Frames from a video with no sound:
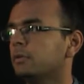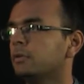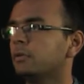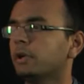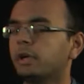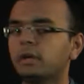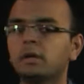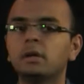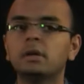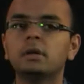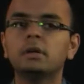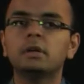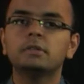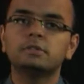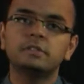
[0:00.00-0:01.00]
Okay,
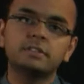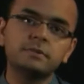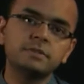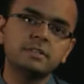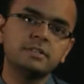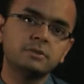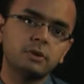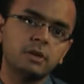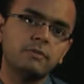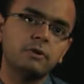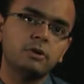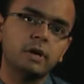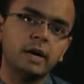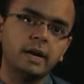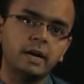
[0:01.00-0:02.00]
so this is just to give you
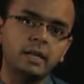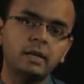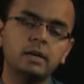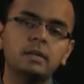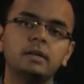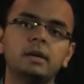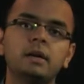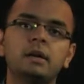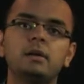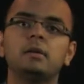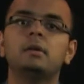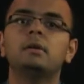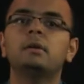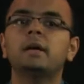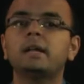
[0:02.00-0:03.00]
an idea that
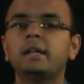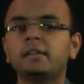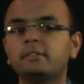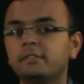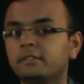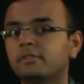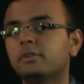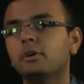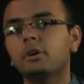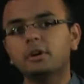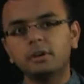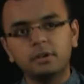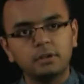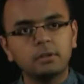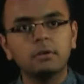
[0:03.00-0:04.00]
tan x is not
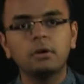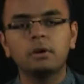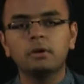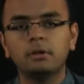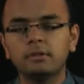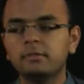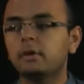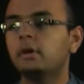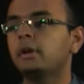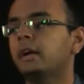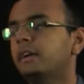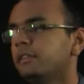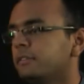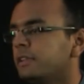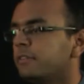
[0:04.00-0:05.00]
continuous.
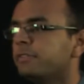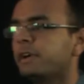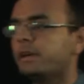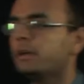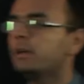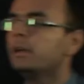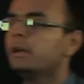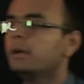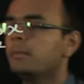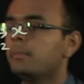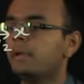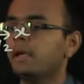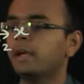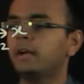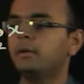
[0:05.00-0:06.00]
Let us say if I
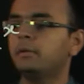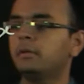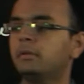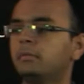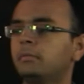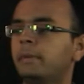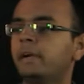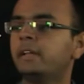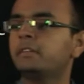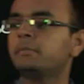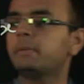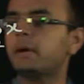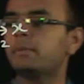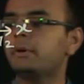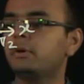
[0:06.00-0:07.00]
make it minus
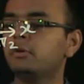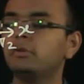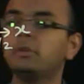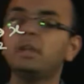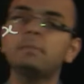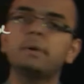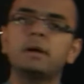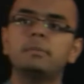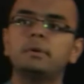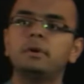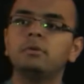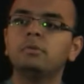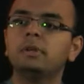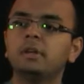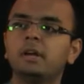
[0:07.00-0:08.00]
pi by 2 to 3 pi by
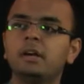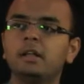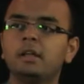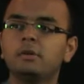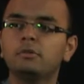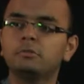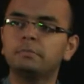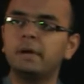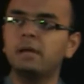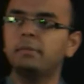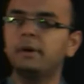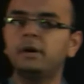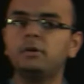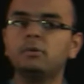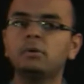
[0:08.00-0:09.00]
2, then it includes pi
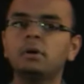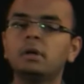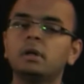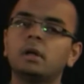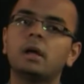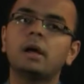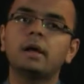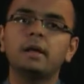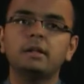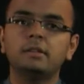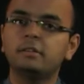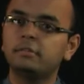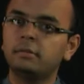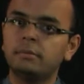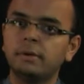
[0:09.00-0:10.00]
by 2. Again,
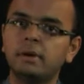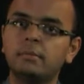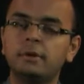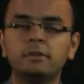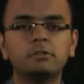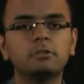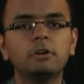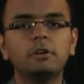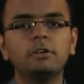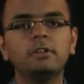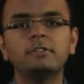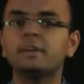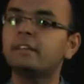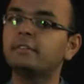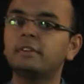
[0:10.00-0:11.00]
this will become discontinuous
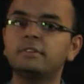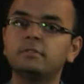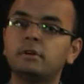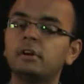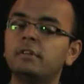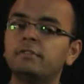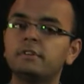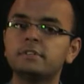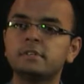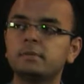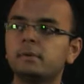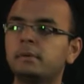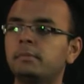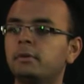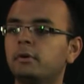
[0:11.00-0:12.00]
as well as not
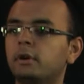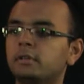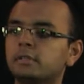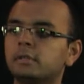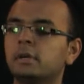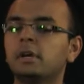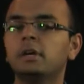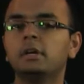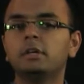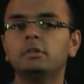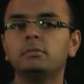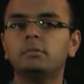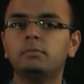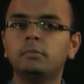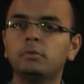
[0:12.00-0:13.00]
differentiable, because
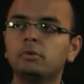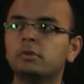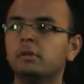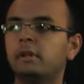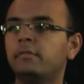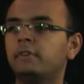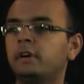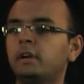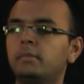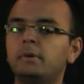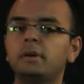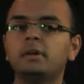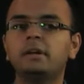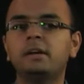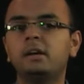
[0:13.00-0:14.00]
both left hand limit
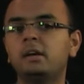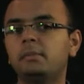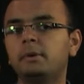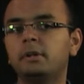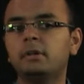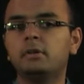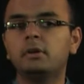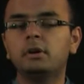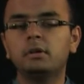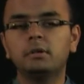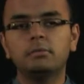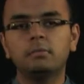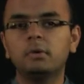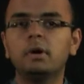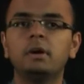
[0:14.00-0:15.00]
and right hand limit
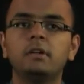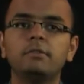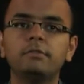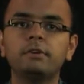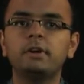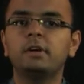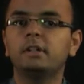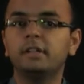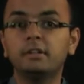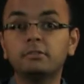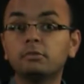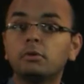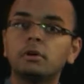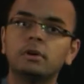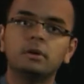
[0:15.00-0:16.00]
are different, and there is
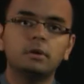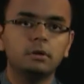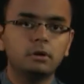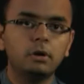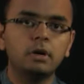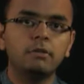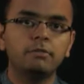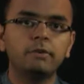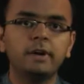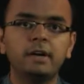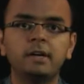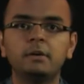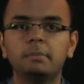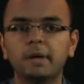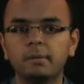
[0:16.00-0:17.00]
not defined
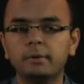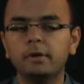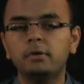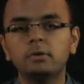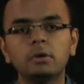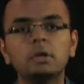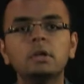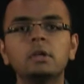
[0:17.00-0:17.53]
at pi by 2.